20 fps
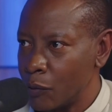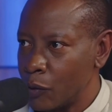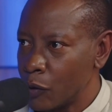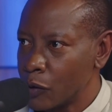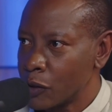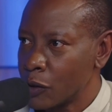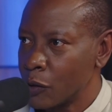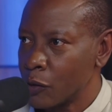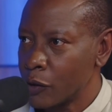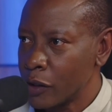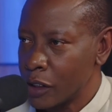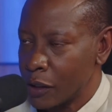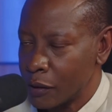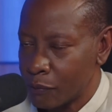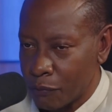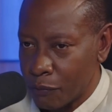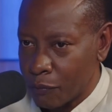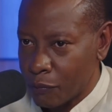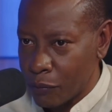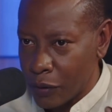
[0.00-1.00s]
Z, we want to
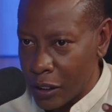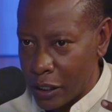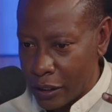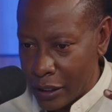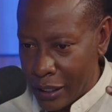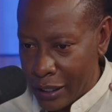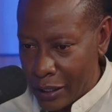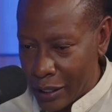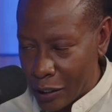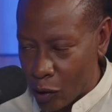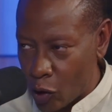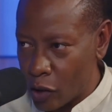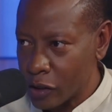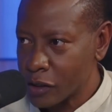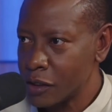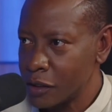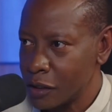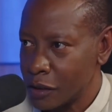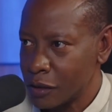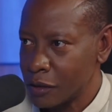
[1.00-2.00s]
look at a
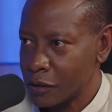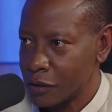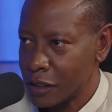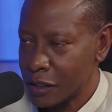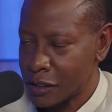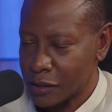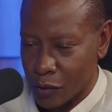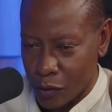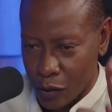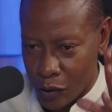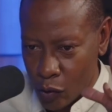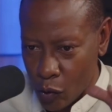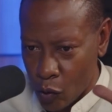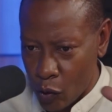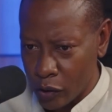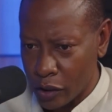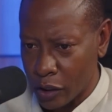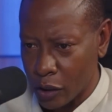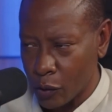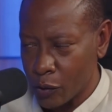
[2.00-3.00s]
continent that's
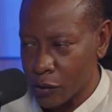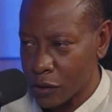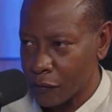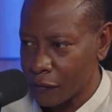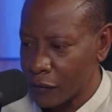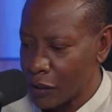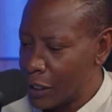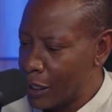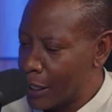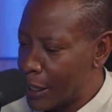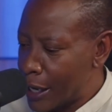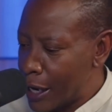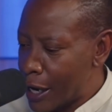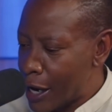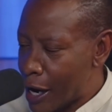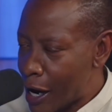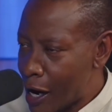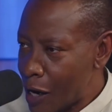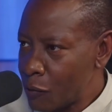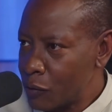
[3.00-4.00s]
all inclusive,
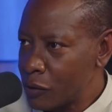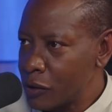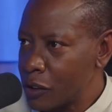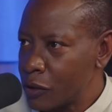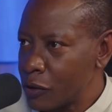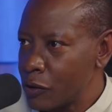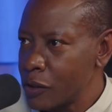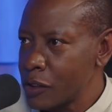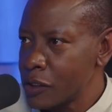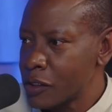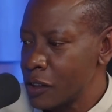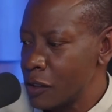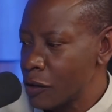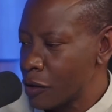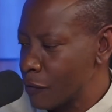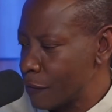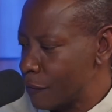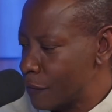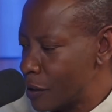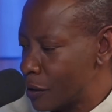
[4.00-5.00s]
I will then go and
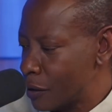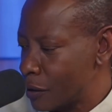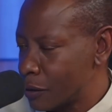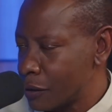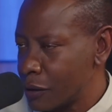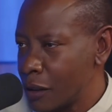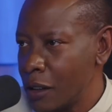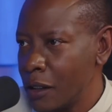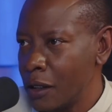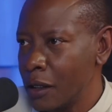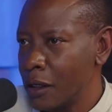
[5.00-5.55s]
say, okay, fine.